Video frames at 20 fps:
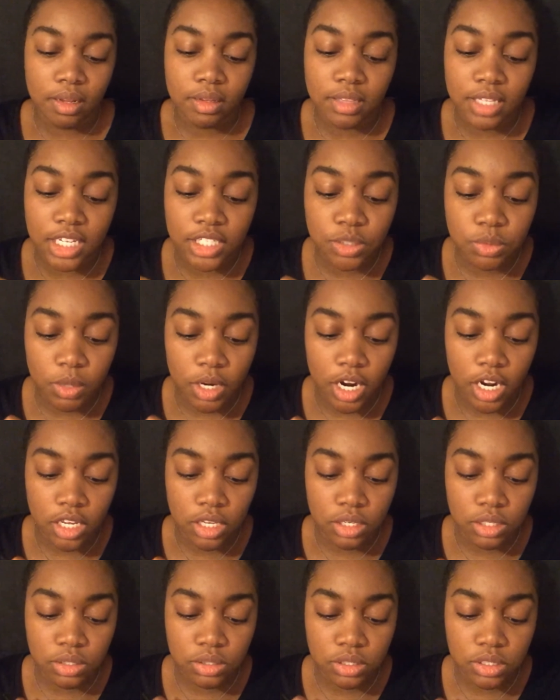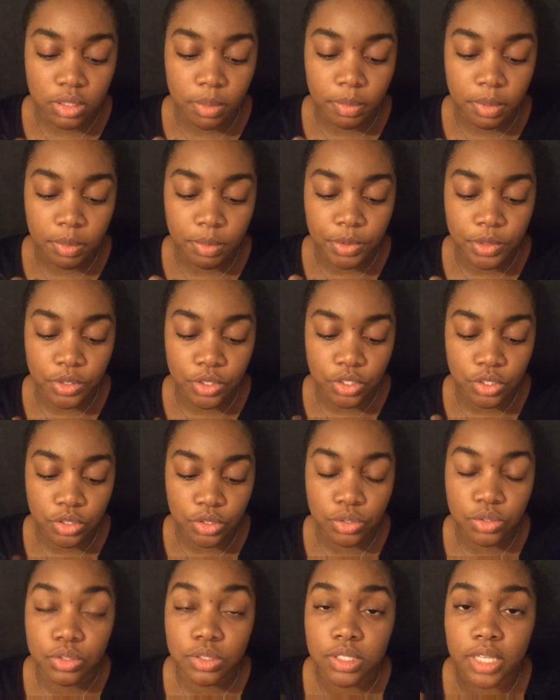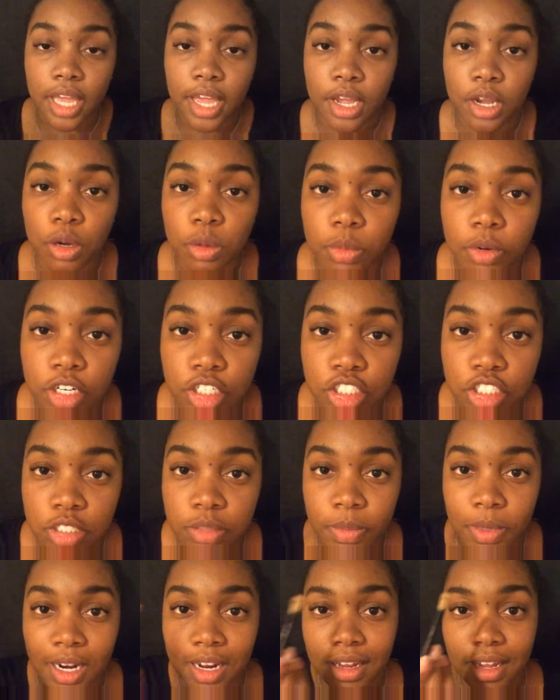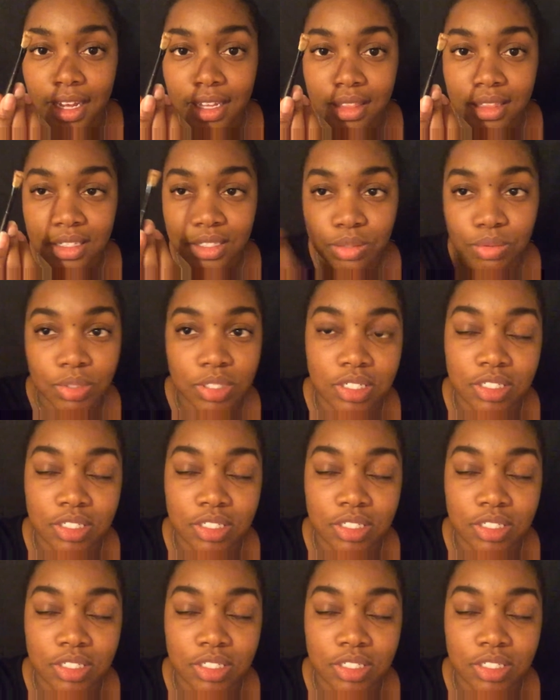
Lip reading: That's what I use. Some people use angle brushes, but I like this one.